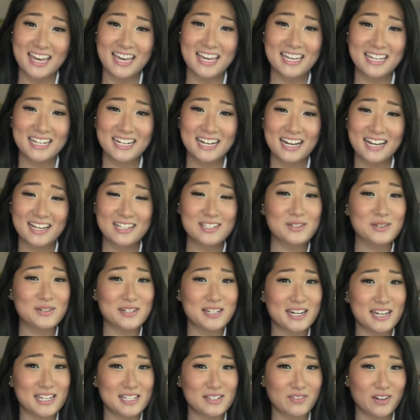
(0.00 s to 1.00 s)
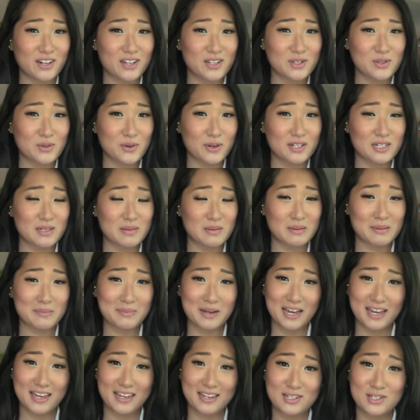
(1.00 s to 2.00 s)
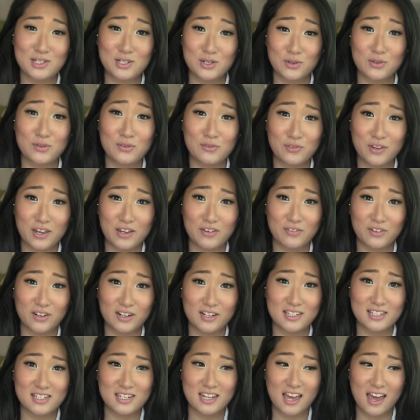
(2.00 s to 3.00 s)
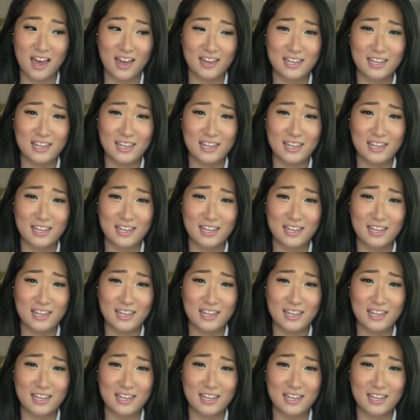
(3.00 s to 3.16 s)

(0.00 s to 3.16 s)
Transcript: Hey guys, so today's video is going to be my June favorites.